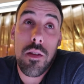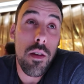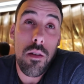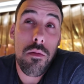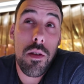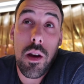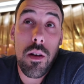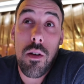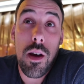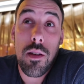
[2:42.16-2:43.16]
The
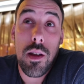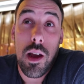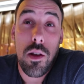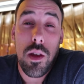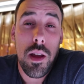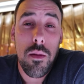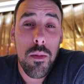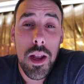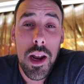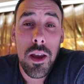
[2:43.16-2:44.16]
sunrise didn't actually end up
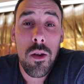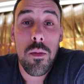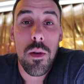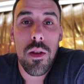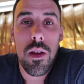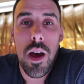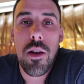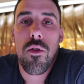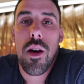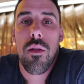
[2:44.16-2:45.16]
being any good, but
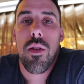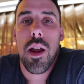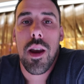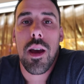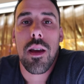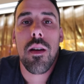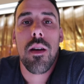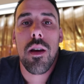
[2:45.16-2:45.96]
that drive that night,